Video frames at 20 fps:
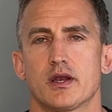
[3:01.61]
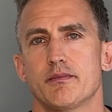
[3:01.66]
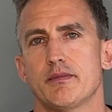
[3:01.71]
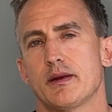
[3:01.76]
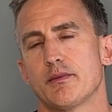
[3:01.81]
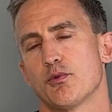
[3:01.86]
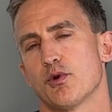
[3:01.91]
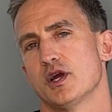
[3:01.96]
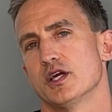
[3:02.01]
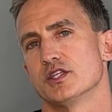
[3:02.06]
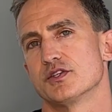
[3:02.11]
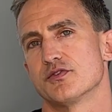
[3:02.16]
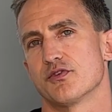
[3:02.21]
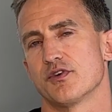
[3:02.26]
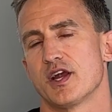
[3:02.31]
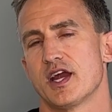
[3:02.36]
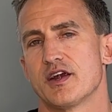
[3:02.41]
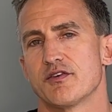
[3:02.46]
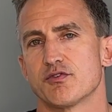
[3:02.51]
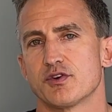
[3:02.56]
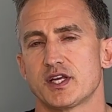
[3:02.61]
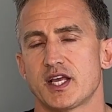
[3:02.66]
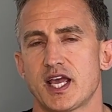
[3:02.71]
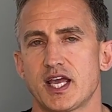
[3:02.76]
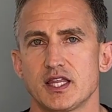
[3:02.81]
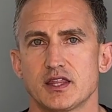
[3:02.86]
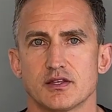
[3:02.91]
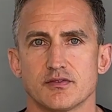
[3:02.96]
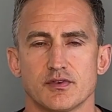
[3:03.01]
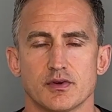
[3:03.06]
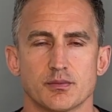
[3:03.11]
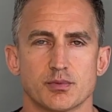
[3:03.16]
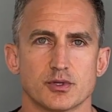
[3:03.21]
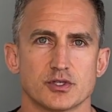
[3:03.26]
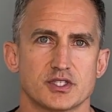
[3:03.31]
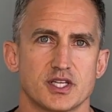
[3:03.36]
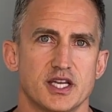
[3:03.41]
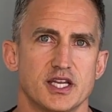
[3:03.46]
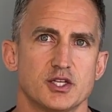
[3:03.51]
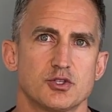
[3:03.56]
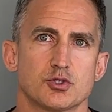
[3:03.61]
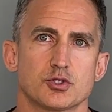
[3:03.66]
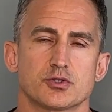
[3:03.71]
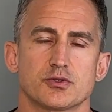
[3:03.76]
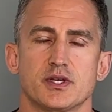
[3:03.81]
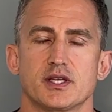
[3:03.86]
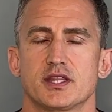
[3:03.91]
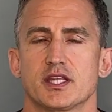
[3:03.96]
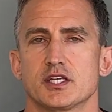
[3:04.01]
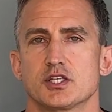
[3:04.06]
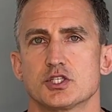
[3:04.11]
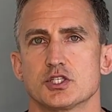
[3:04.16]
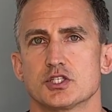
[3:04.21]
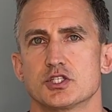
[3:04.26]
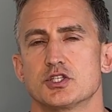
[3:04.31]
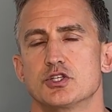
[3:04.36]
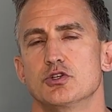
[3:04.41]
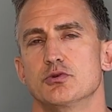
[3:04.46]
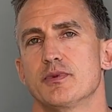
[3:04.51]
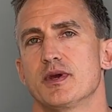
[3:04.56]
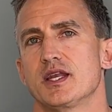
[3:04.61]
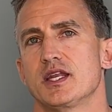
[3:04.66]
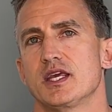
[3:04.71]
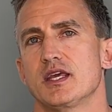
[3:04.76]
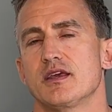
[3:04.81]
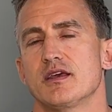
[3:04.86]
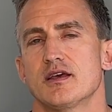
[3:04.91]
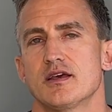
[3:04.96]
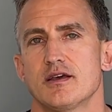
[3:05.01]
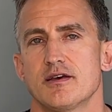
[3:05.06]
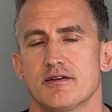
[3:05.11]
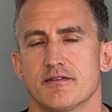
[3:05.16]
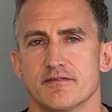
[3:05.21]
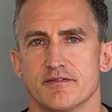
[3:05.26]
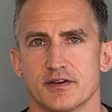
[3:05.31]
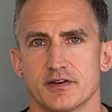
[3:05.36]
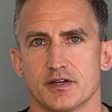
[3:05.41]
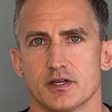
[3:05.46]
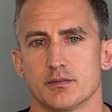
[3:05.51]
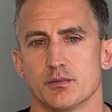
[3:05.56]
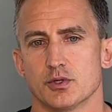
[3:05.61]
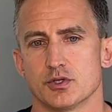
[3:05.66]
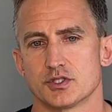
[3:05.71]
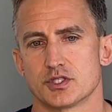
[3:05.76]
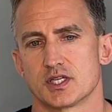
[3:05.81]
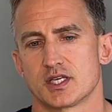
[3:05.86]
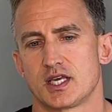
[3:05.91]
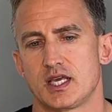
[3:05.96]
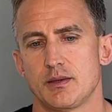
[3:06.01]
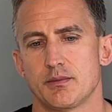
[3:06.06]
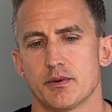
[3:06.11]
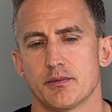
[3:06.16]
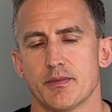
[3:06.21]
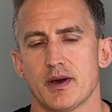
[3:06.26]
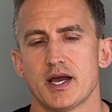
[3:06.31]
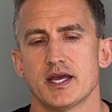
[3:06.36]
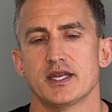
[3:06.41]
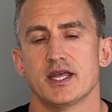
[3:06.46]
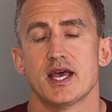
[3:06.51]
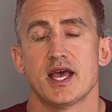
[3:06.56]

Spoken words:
to memorize for every 1/8% interest rate. That's just too many variables to keep in mind.